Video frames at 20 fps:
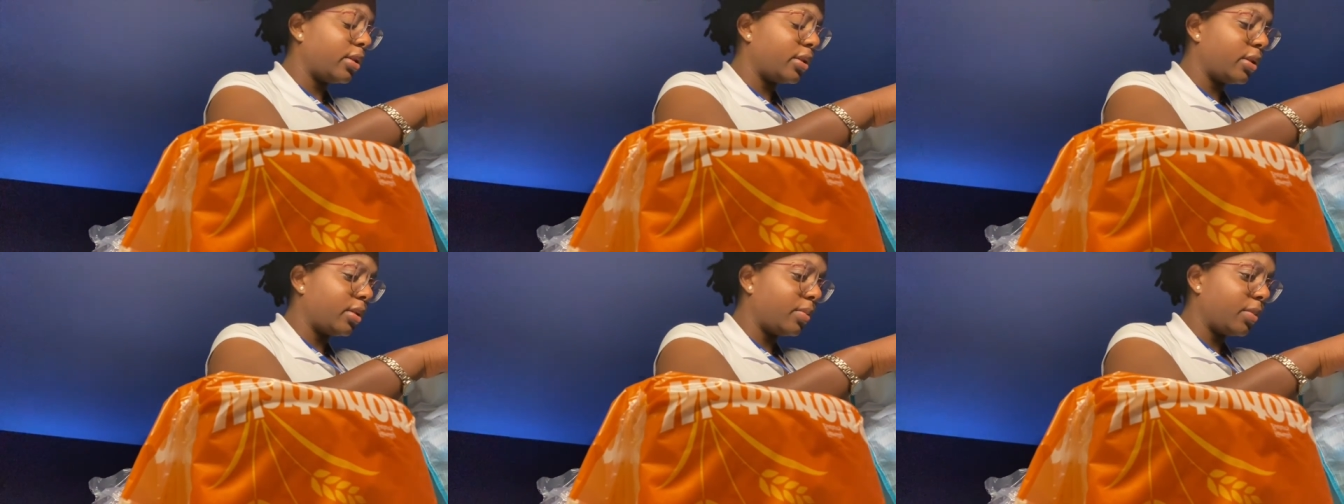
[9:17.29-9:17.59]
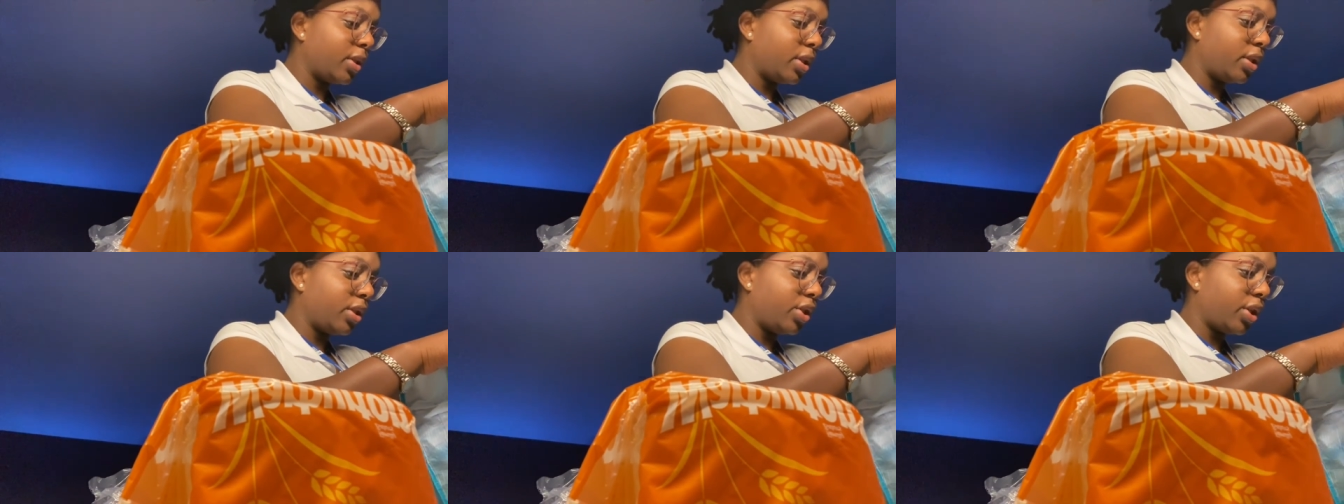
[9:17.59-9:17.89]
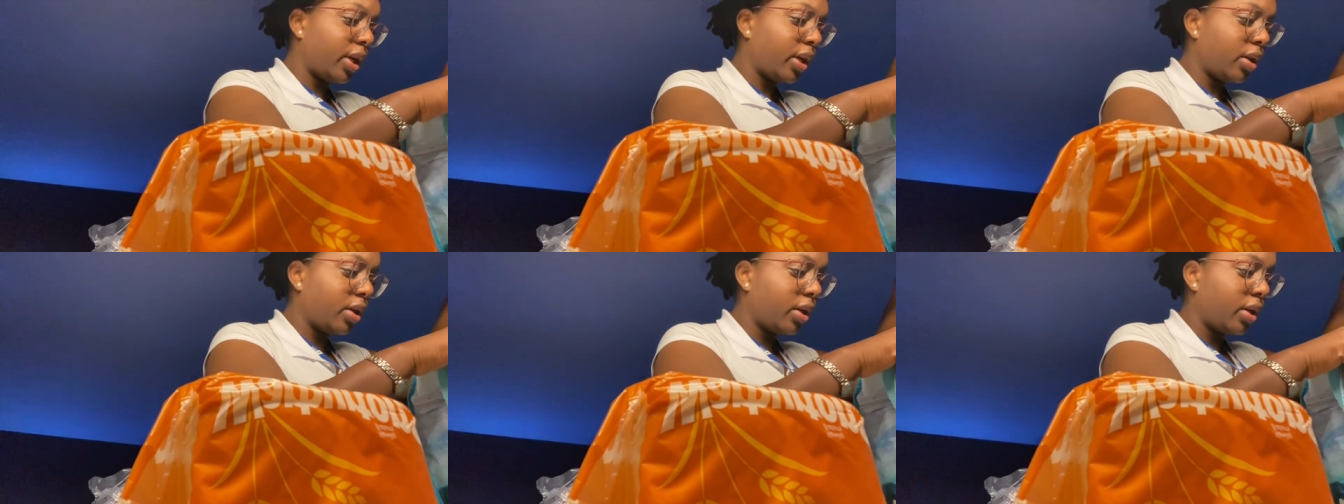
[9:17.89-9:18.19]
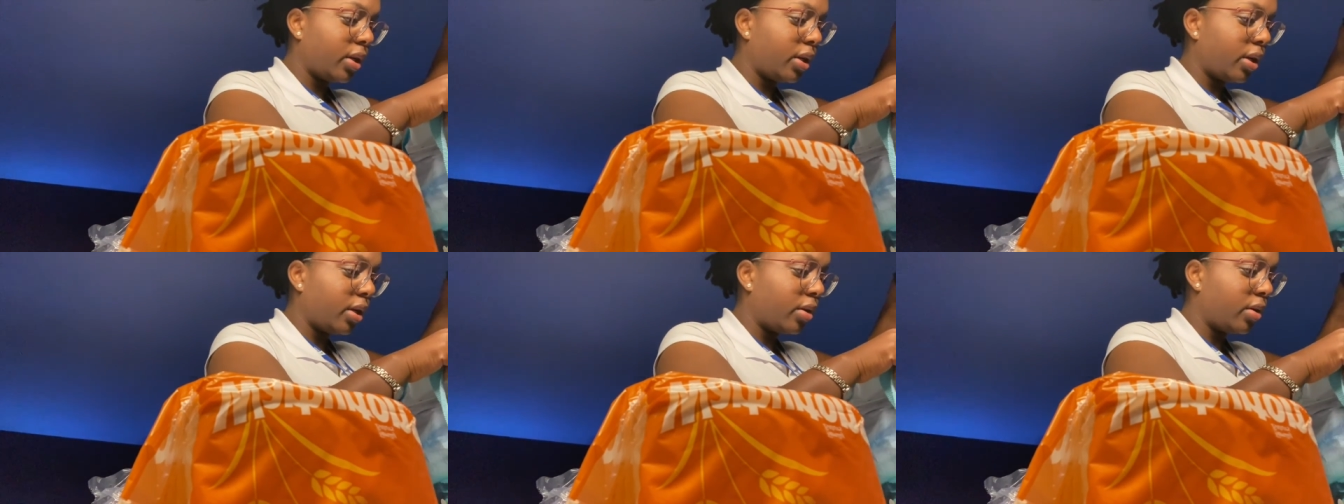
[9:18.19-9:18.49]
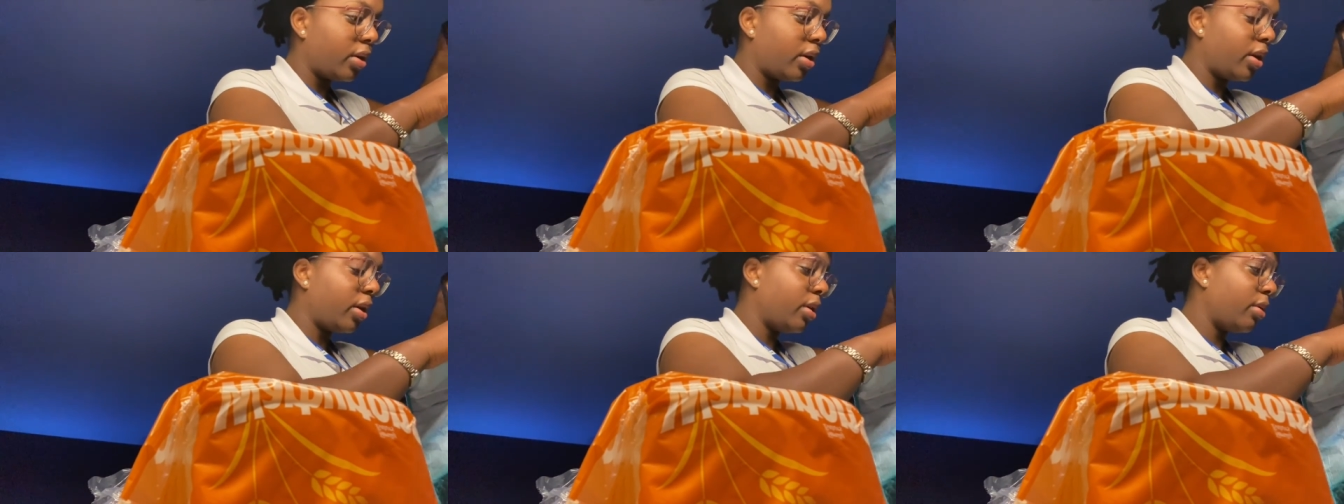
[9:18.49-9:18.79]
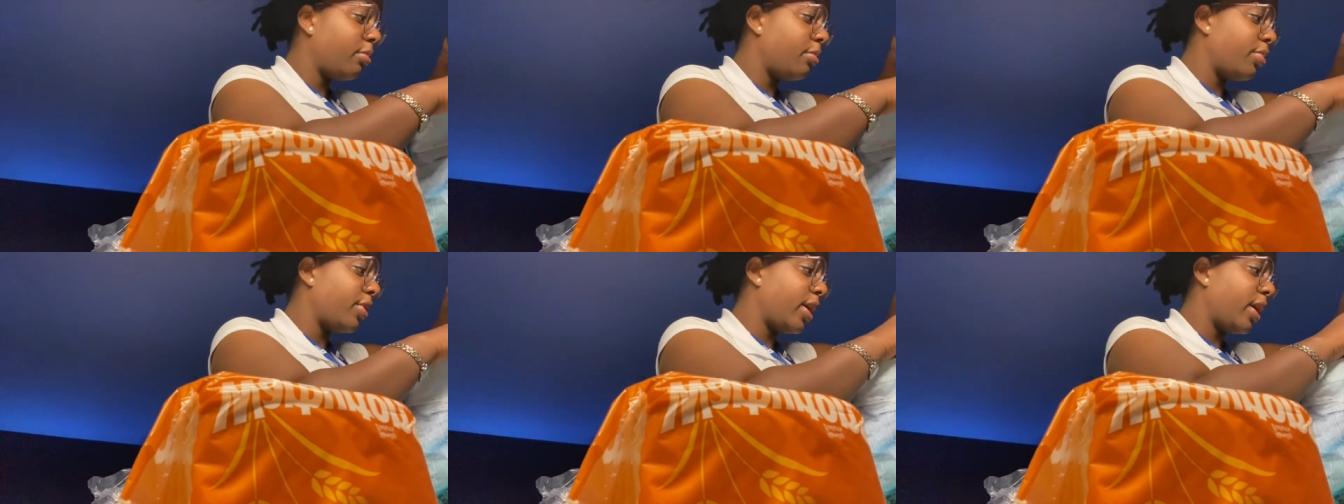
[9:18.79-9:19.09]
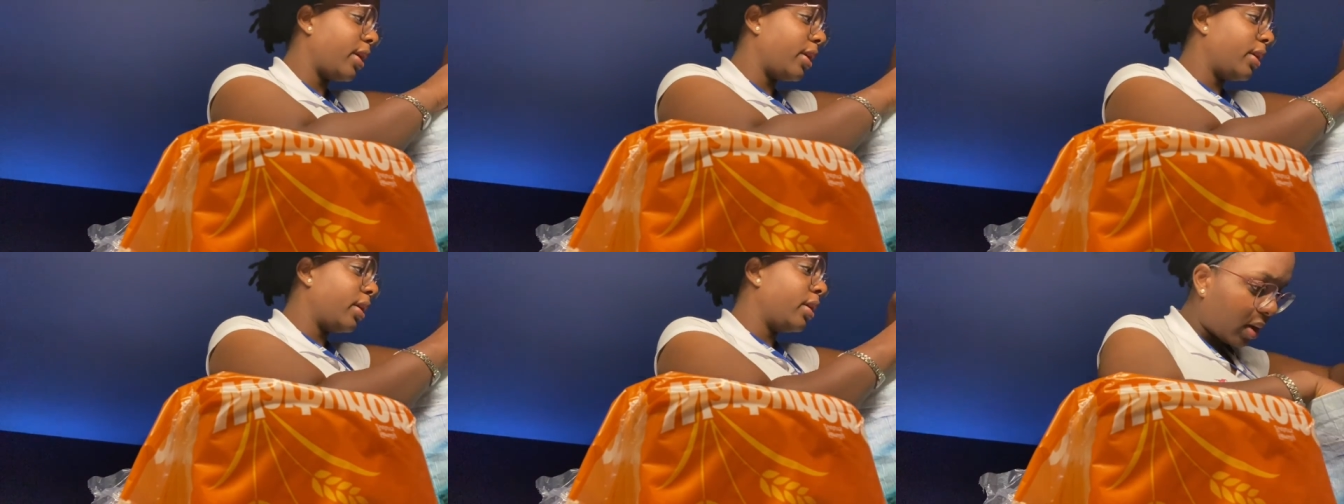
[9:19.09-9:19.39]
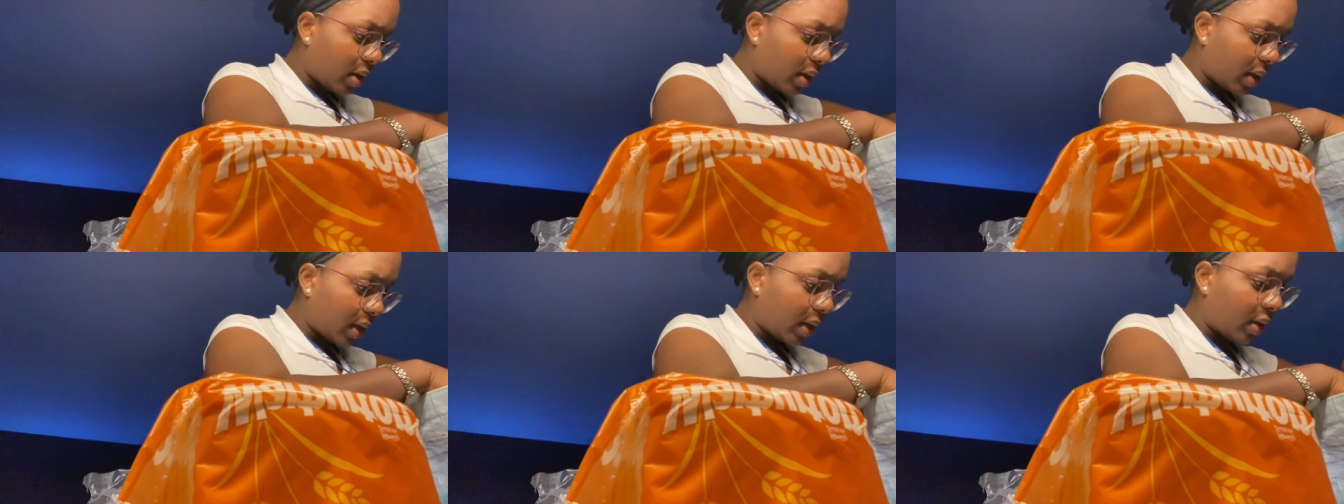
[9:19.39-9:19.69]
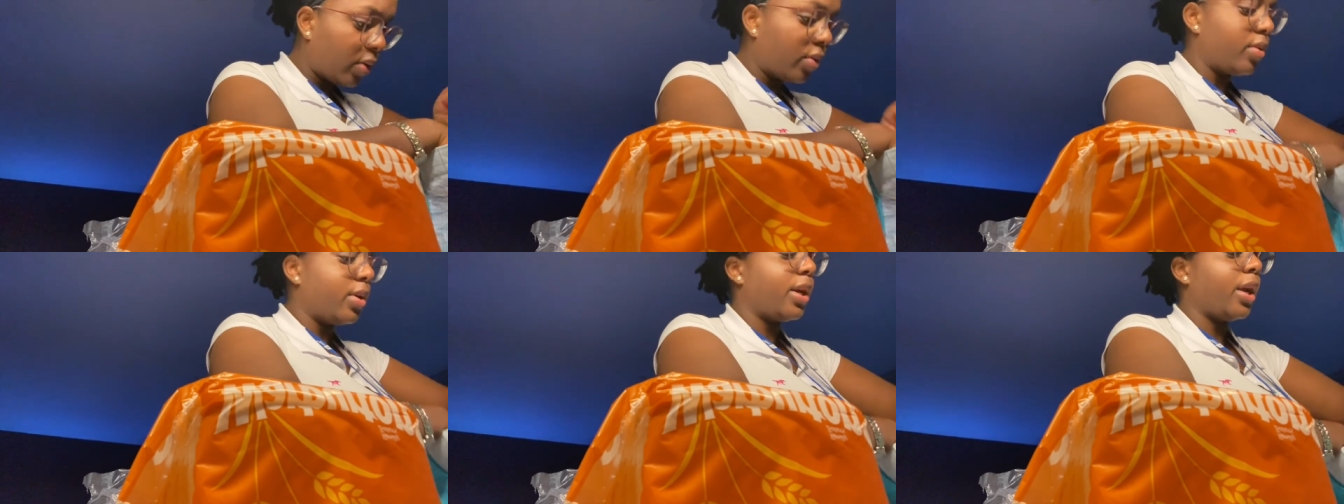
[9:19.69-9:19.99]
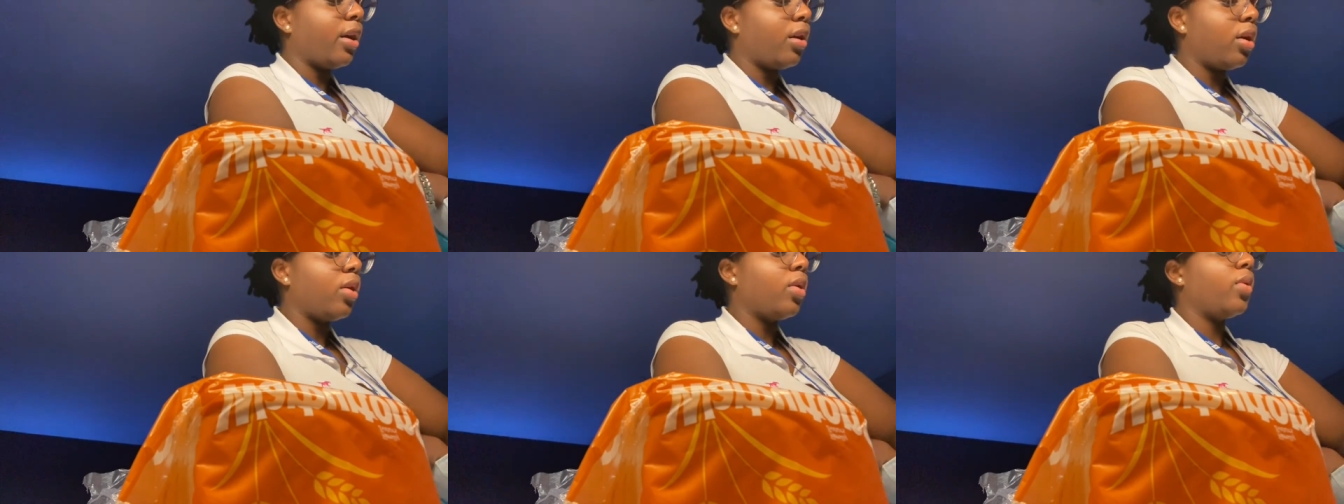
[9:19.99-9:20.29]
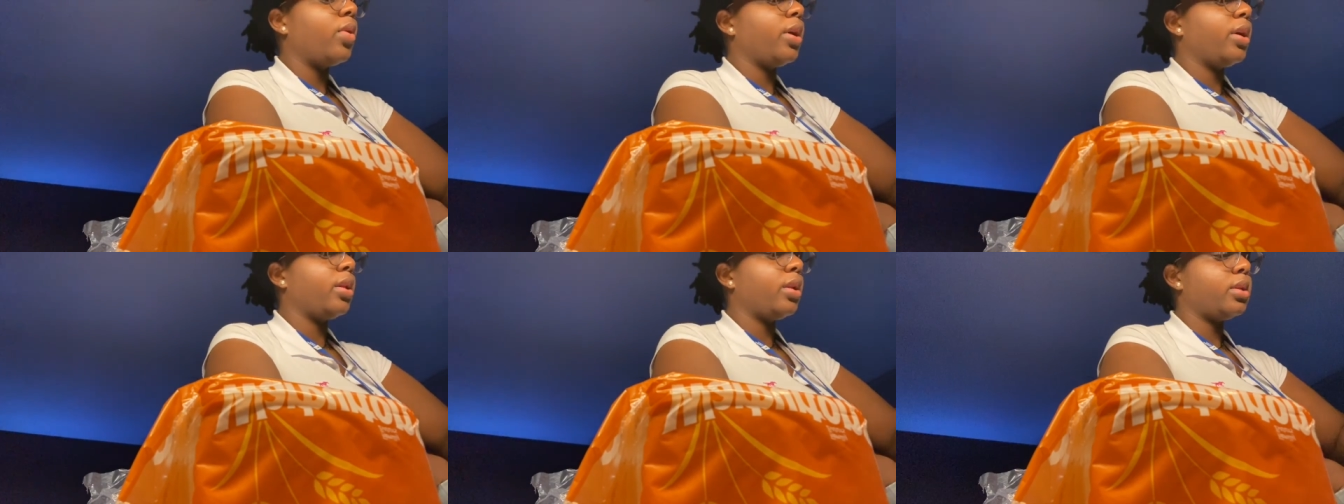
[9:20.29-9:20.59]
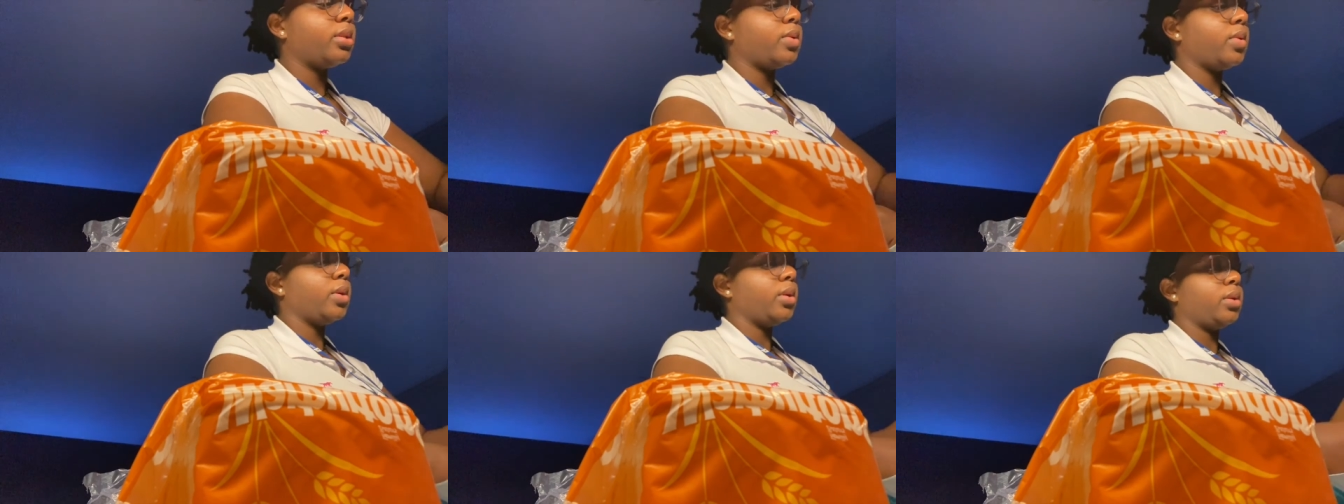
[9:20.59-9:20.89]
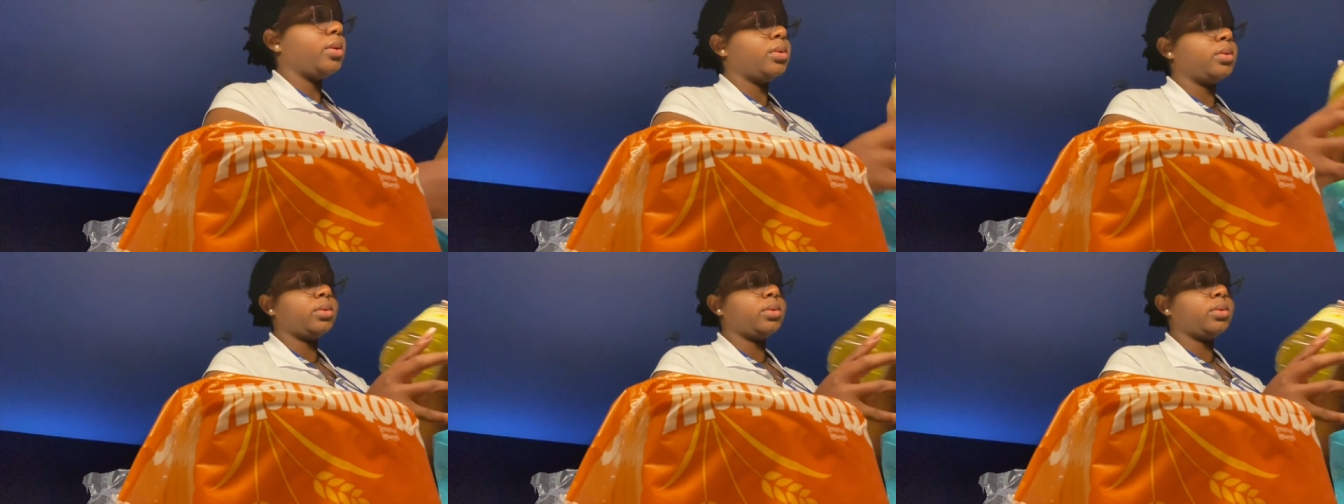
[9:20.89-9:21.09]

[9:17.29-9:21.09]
so I'm gonna try to cut down on the bread. Hot, oh, and I got oil as well.